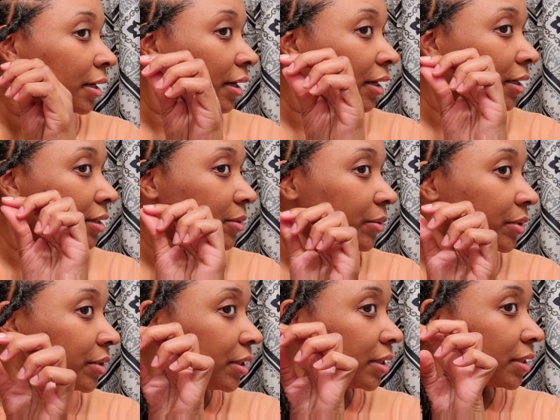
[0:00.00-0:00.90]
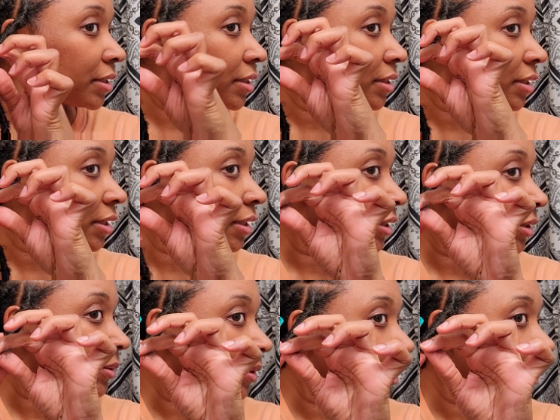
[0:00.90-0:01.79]
All right, so when you get a
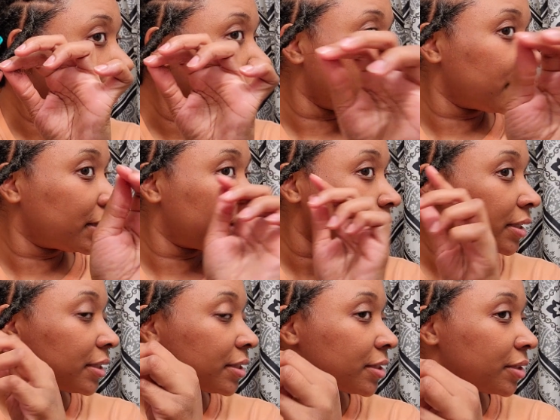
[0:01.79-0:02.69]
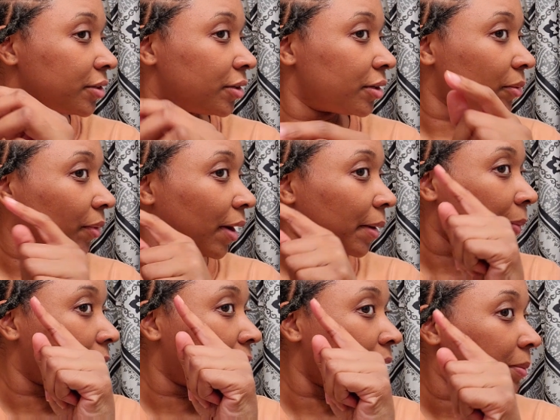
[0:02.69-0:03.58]
little end like this, you're gonna wrap
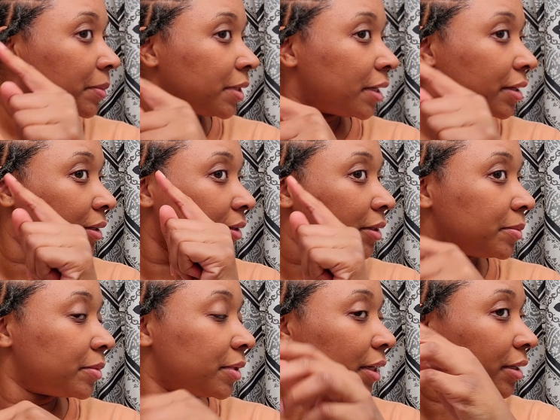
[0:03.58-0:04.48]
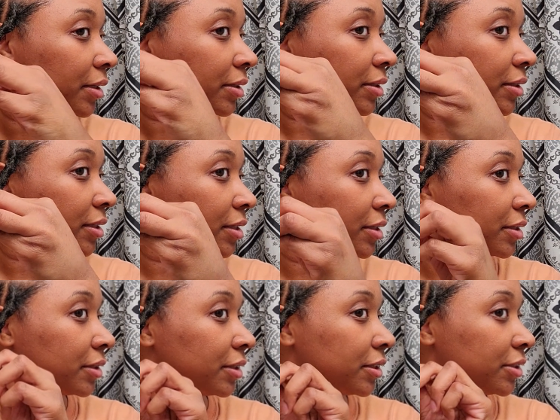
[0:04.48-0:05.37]
up, down until
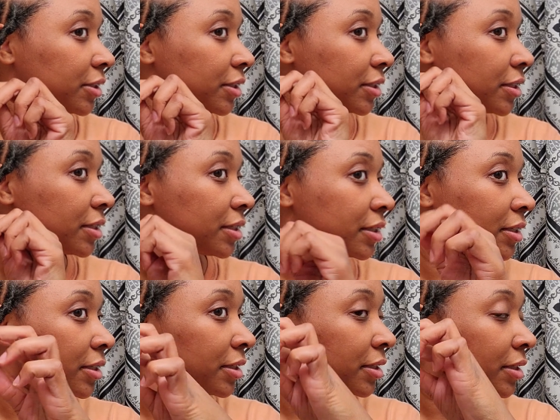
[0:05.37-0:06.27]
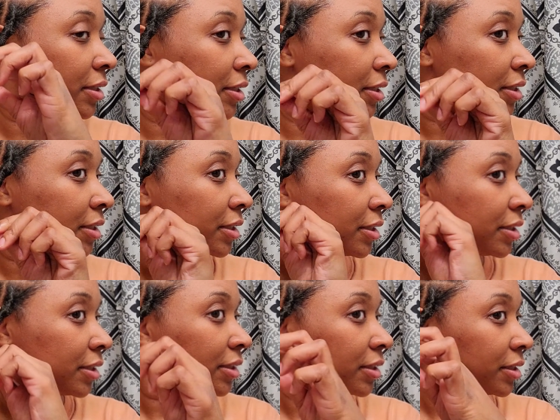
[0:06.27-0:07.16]
it just
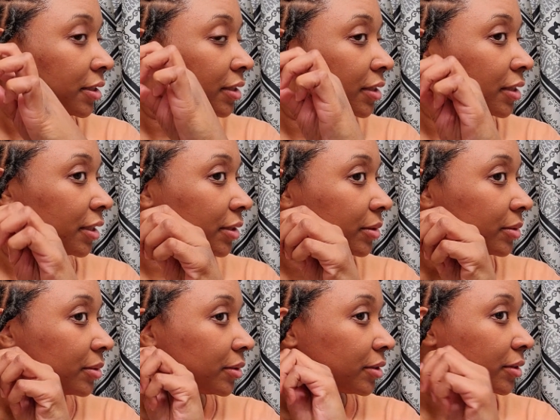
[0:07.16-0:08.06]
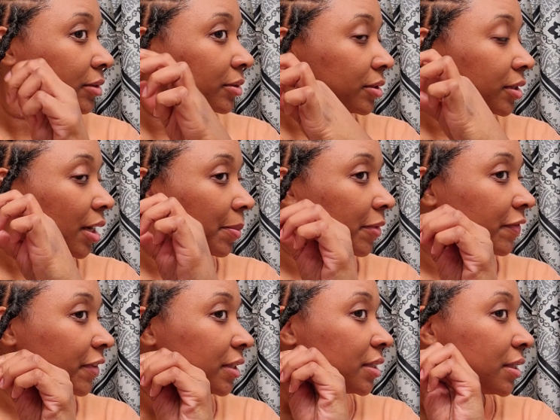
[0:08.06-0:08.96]
seals on top of
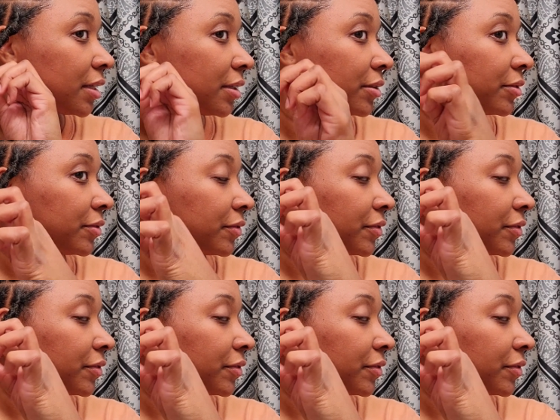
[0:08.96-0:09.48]
itself.